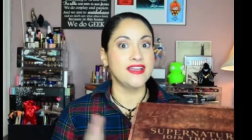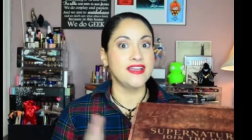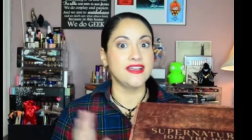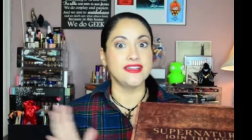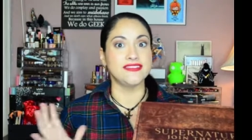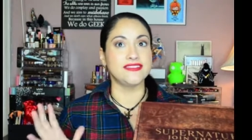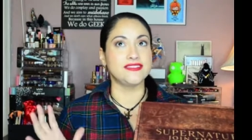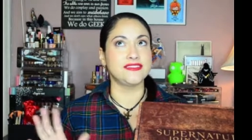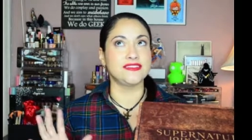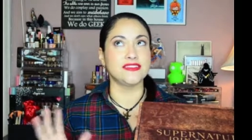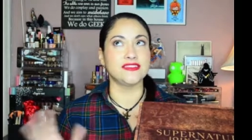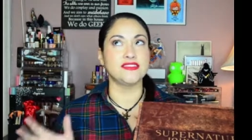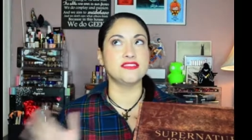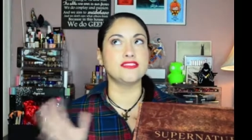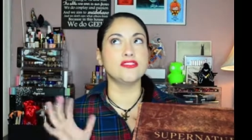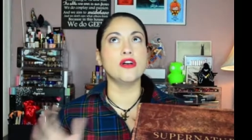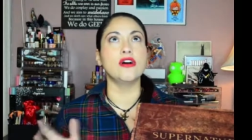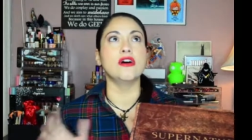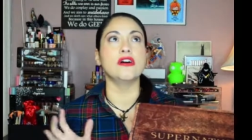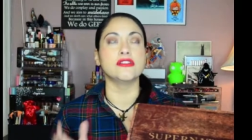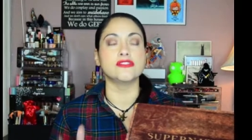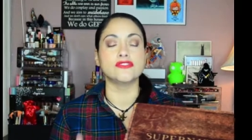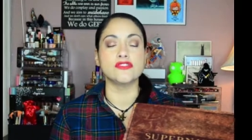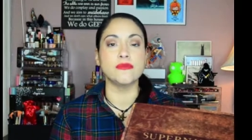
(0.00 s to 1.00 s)
It's
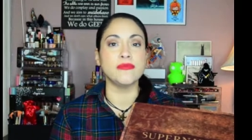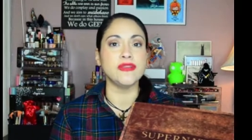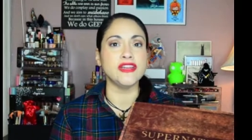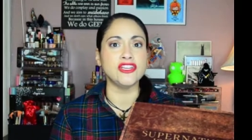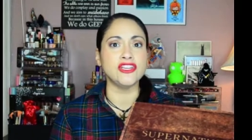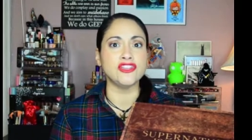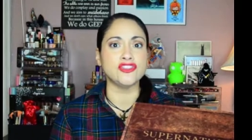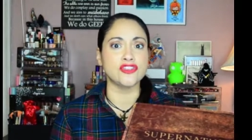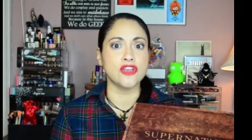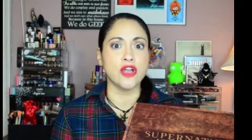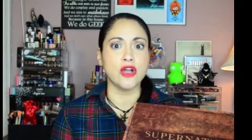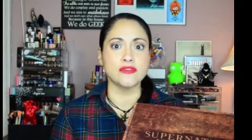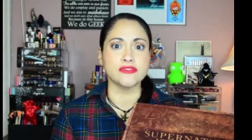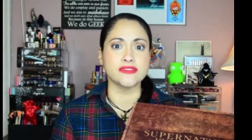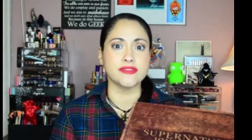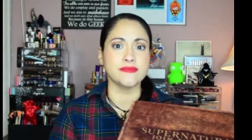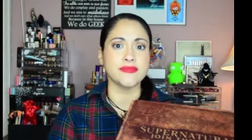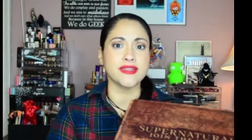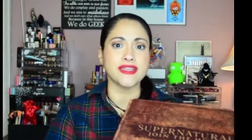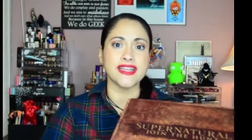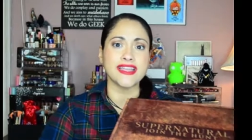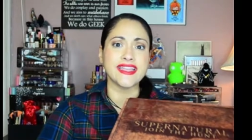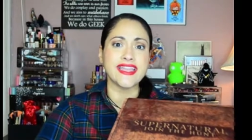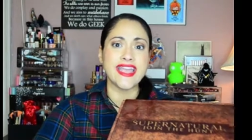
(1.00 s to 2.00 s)
so many shows. I'm
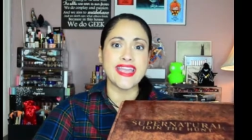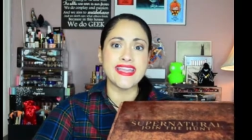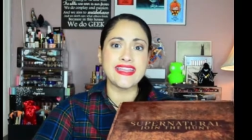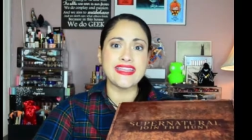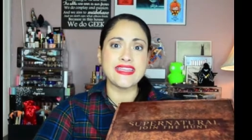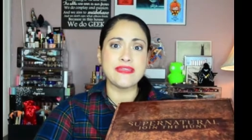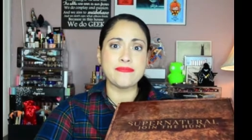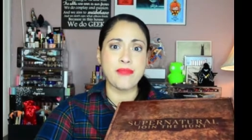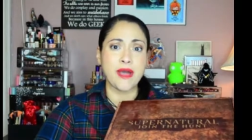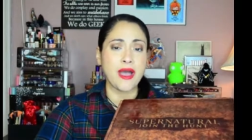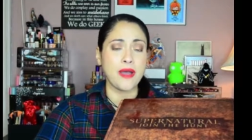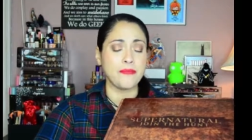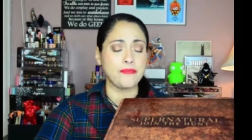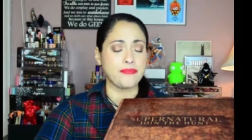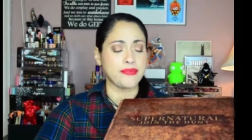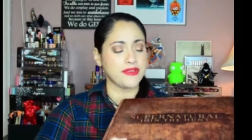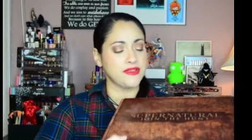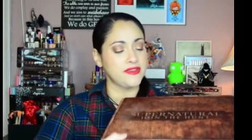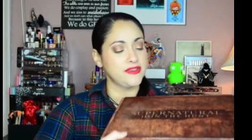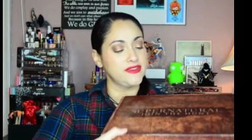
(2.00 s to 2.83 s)
like, I can't keep up.